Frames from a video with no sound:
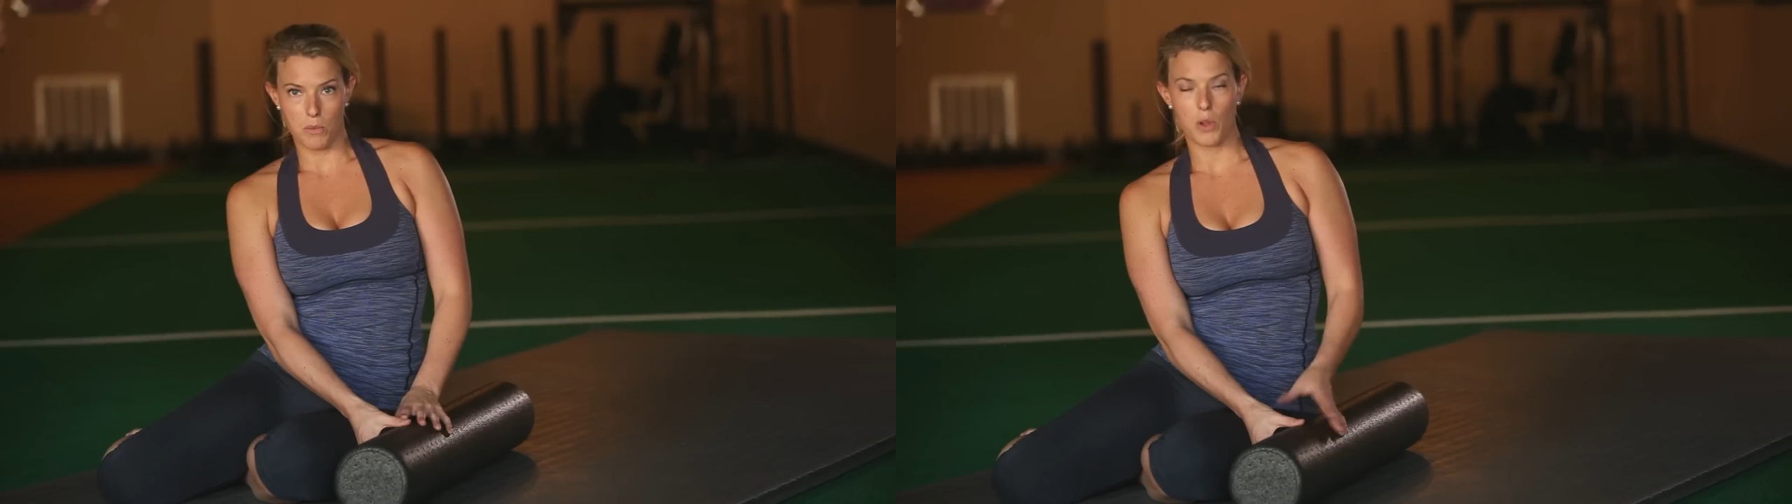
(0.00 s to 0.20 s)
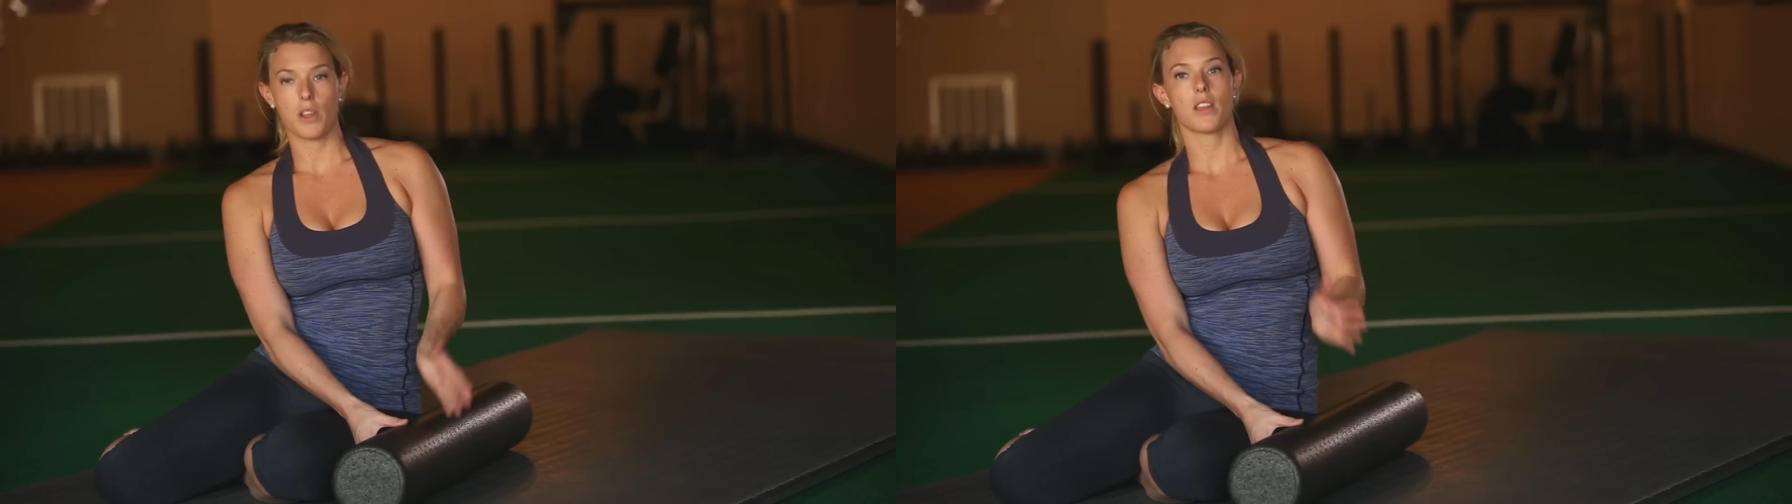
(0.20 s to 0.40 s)

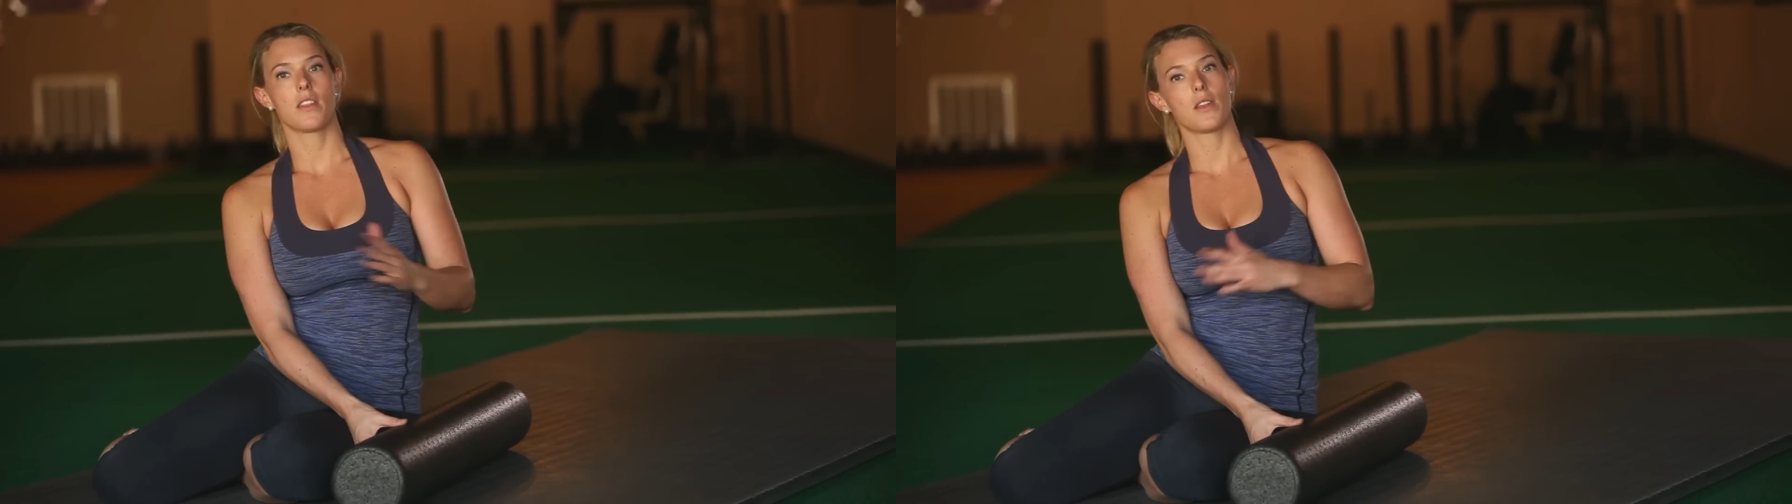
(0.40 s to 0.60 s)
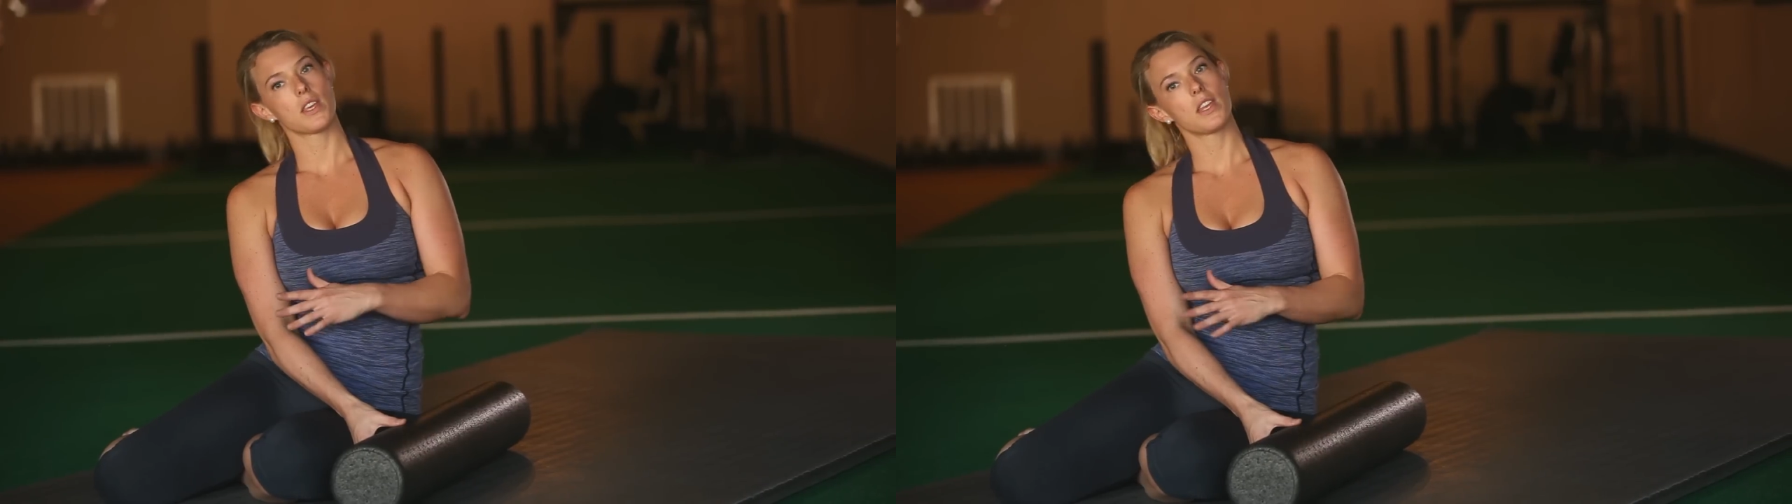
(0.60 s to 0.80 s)
rolling and
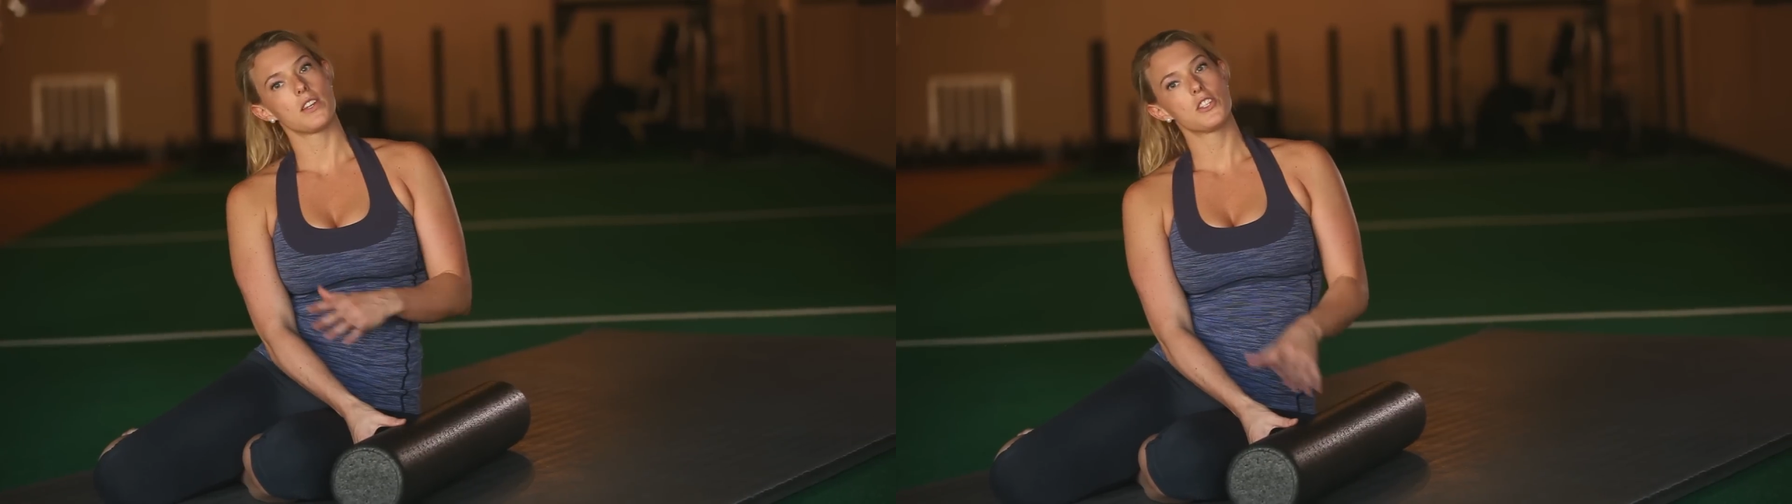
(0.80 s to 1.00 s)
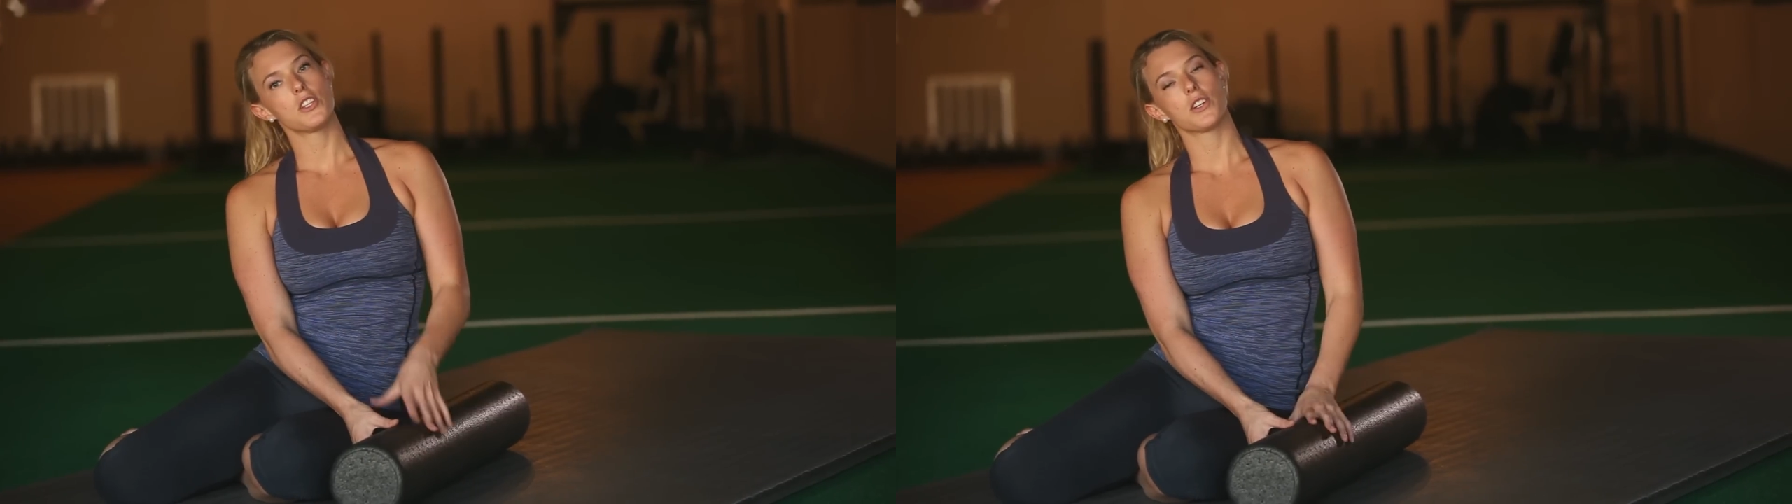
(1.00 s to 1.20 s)
then get
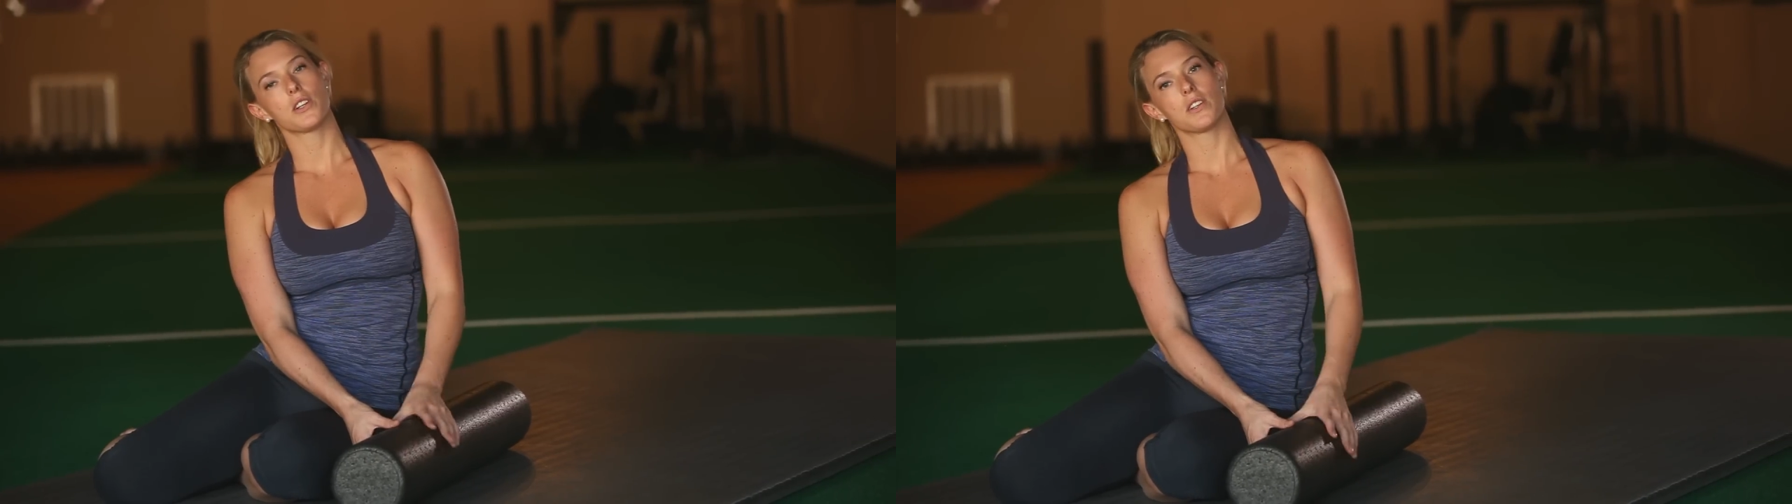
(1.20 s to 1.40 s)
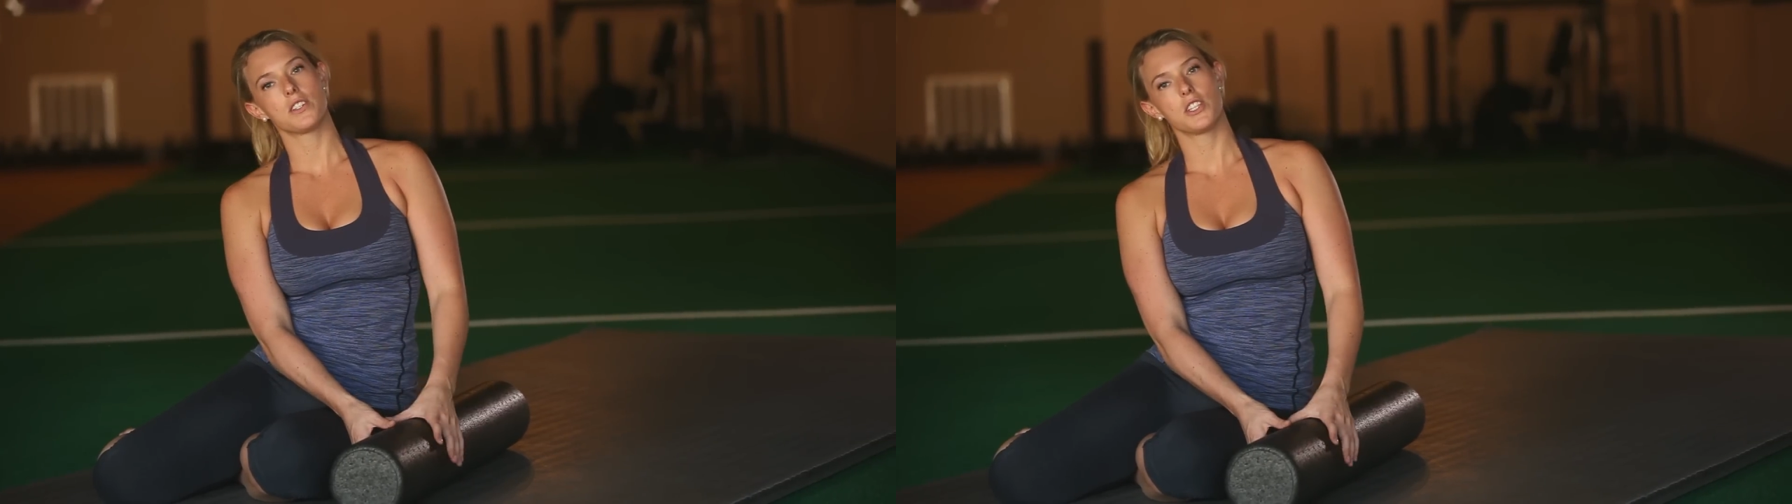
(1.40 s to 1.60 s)
into
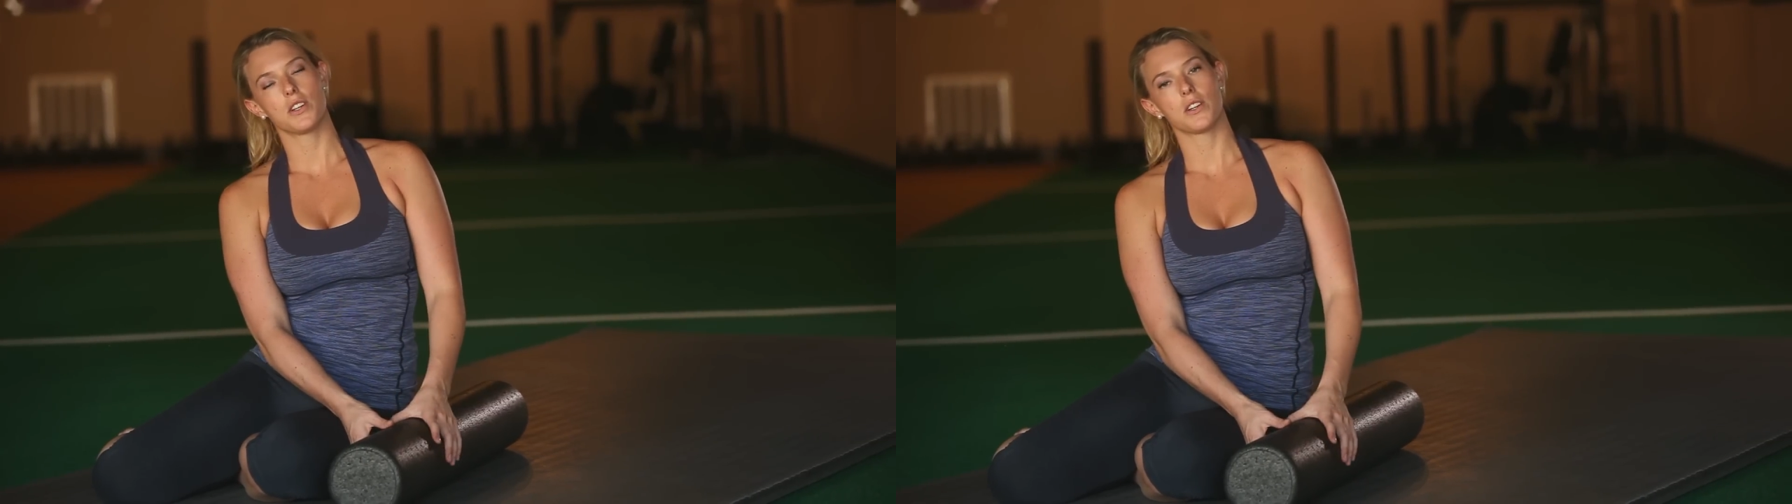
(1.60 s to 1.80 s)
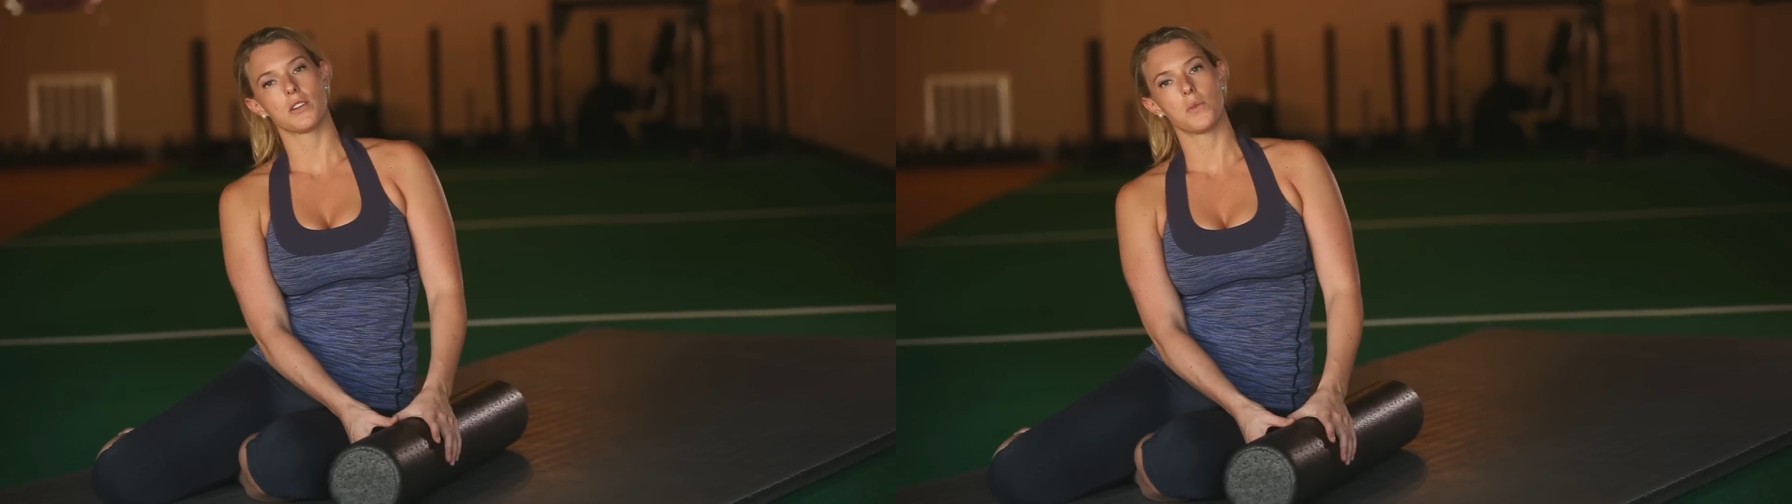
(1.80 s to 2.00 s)
your